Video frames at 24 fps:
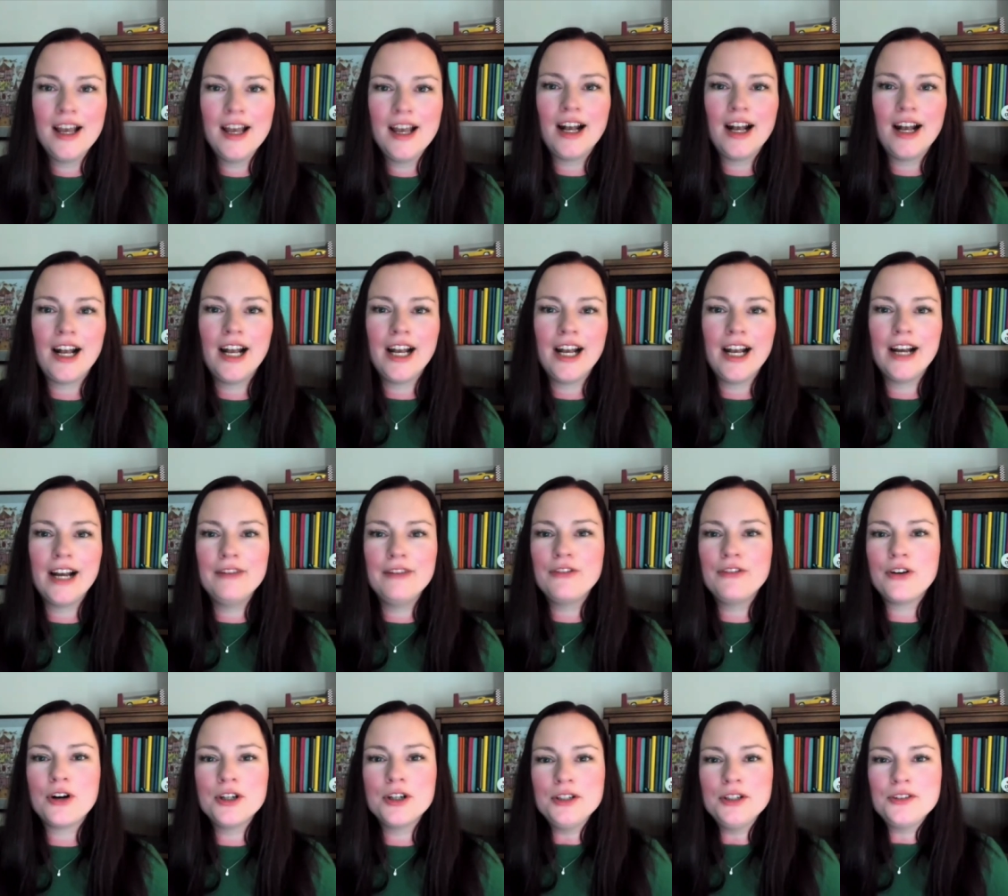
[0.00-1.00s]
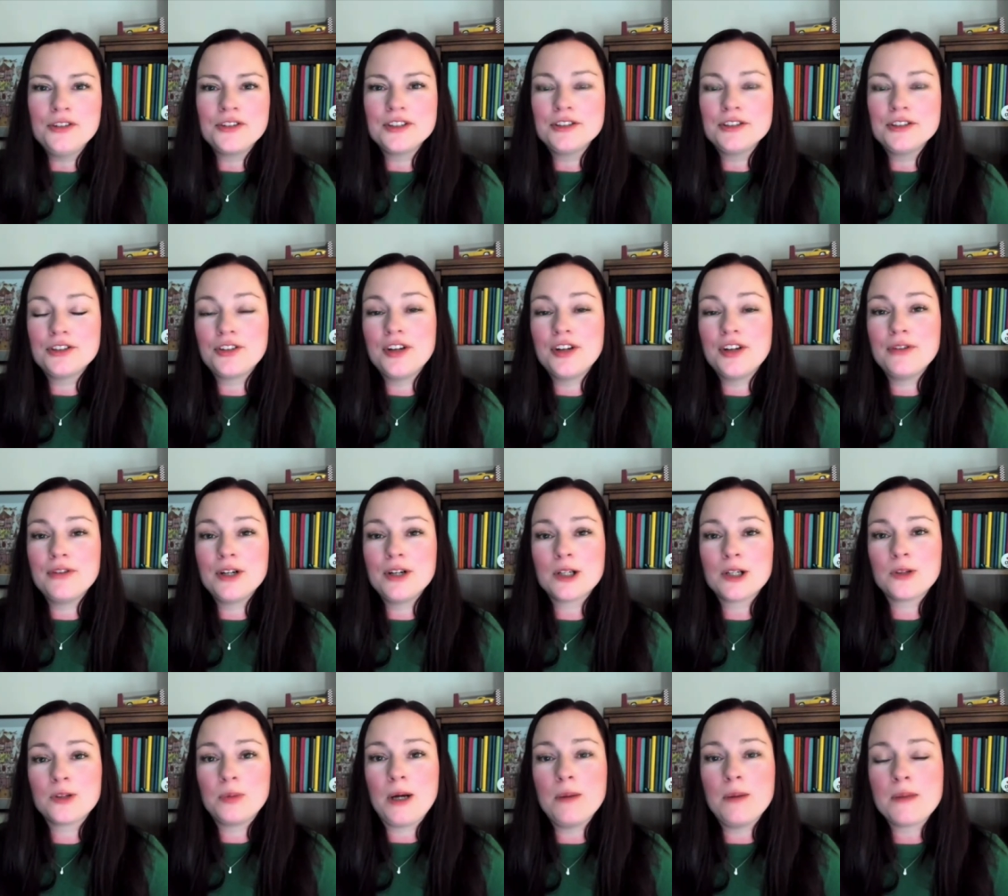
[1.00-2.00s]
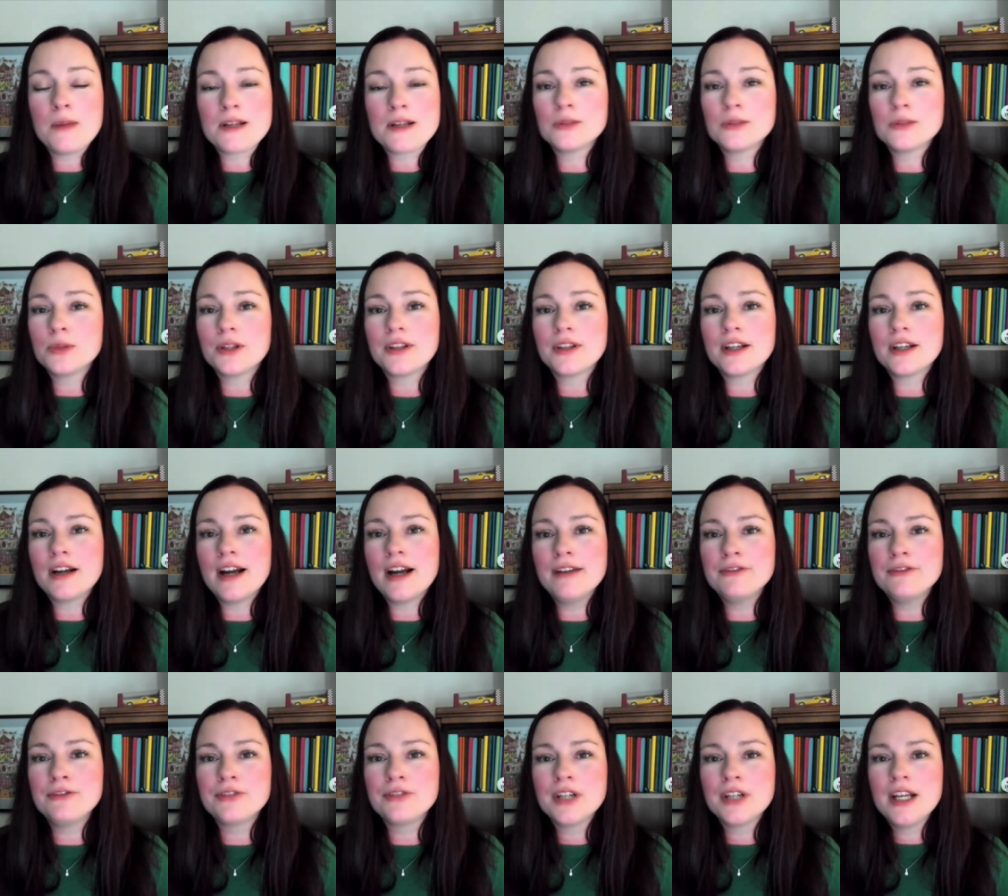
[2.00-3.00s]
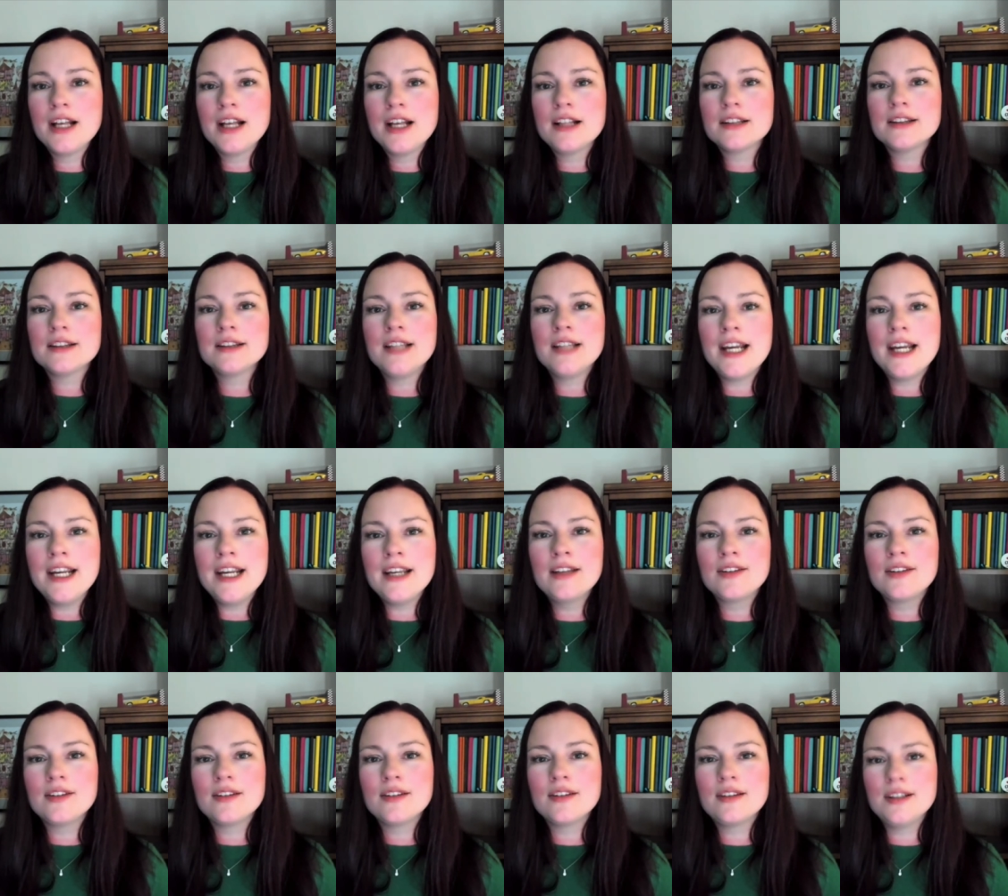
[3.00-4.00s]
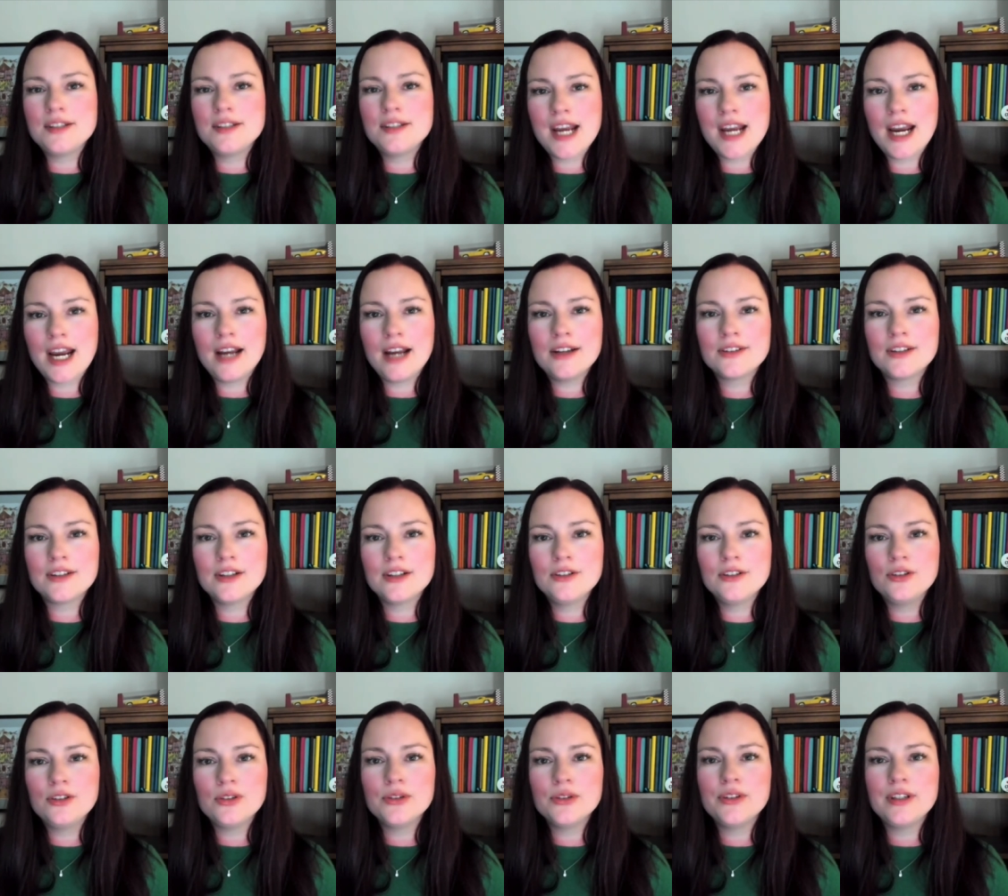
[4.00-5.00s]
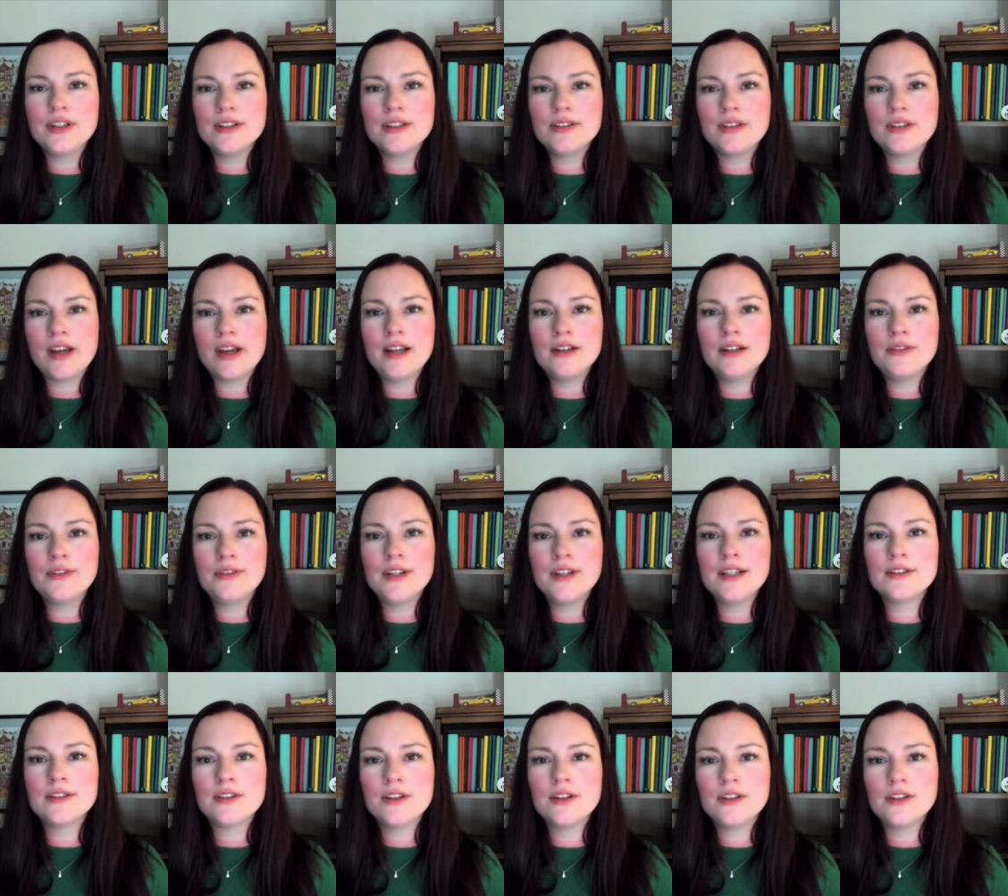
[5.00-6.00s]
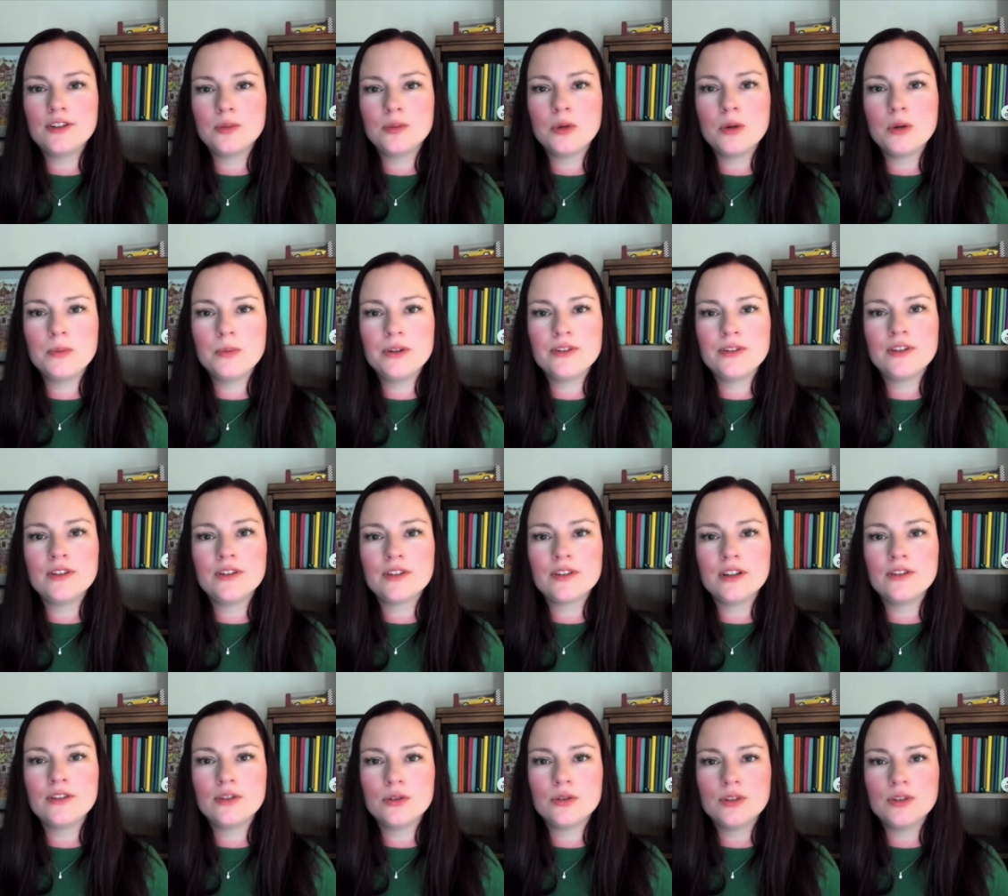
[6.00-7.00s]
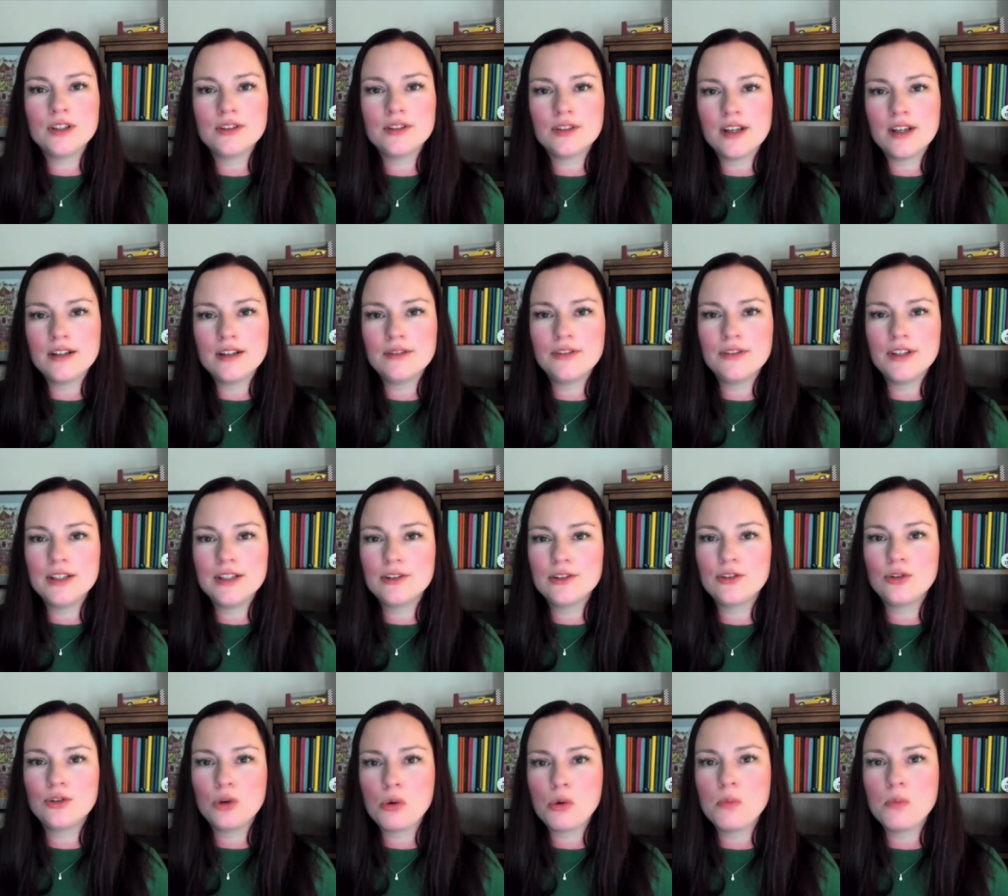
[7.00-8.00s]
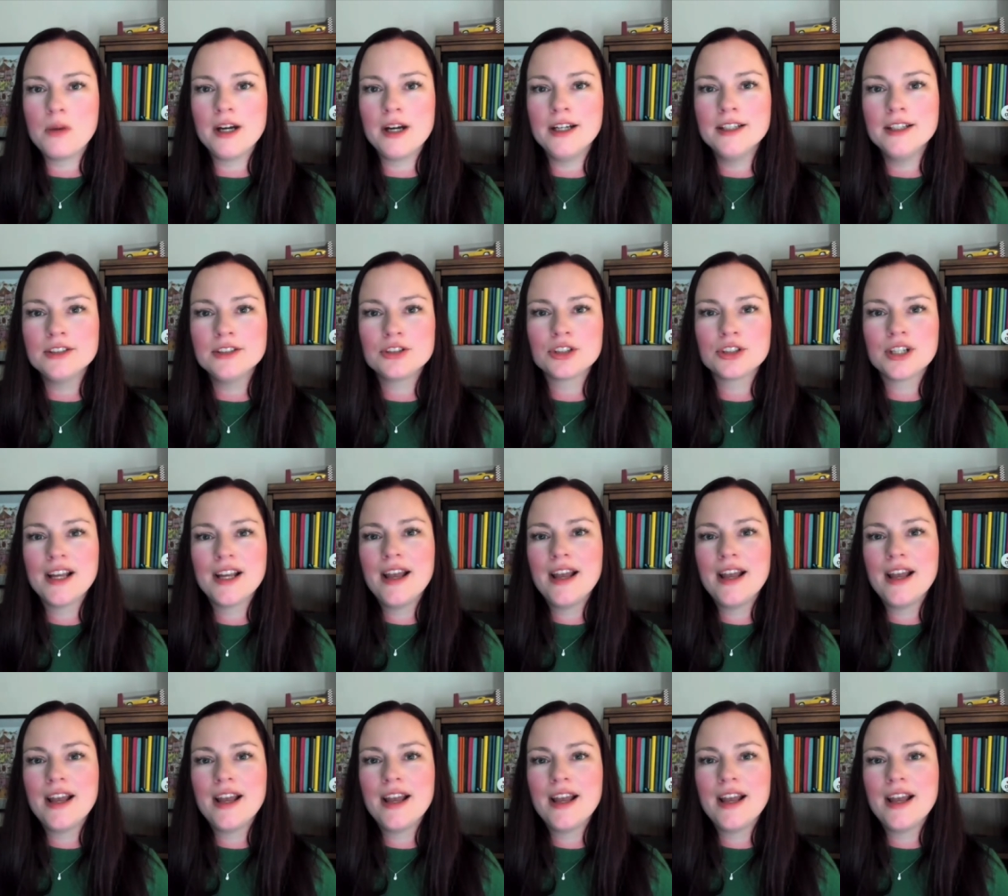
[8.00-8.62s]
I've honestly just never experimented with it. I've liked the tax consulting side of things and the small business consulting side of things so much.